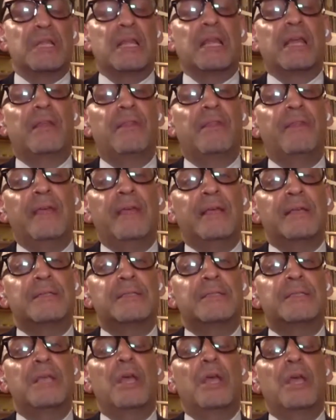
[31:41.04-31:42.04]
like
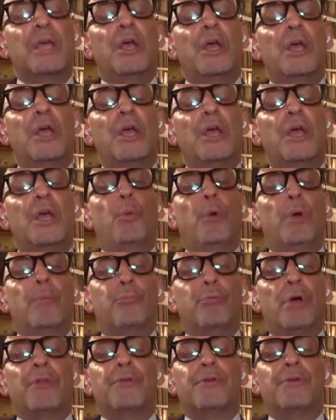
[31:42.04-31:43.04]
this, where
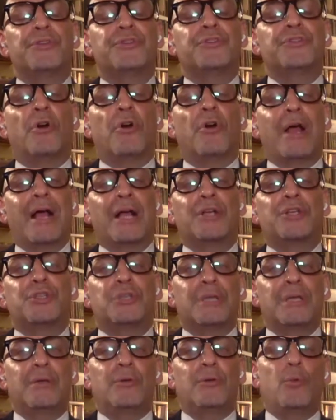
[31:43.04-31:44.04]
brothers are
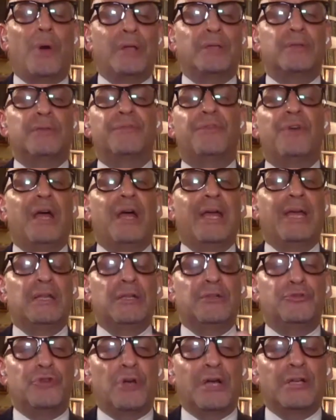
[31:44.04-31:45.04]
actually quantifying
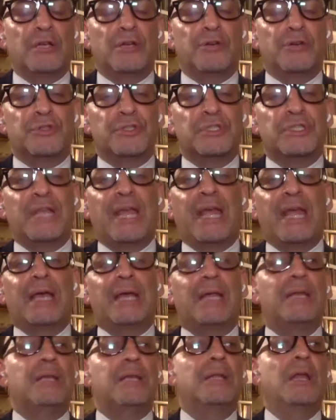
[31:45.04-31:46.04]
and trying to
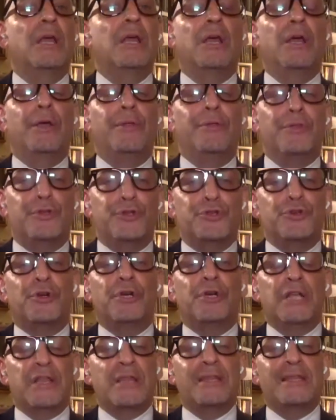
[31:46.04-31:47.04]
understand the
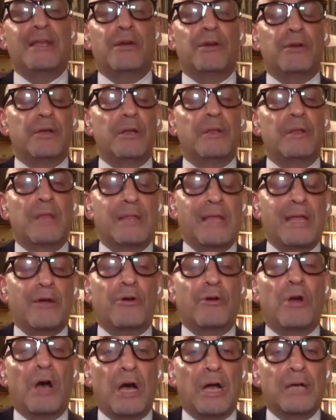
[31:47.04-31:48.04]
journey that they
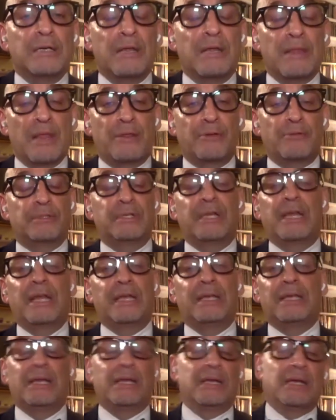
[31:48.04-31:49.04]
are on and that they're
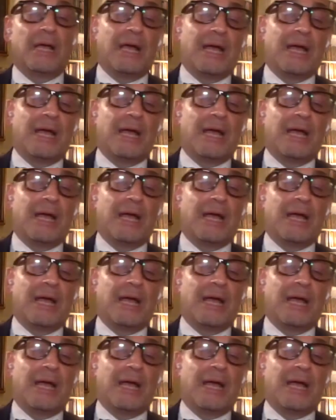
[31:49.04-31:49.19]
taking.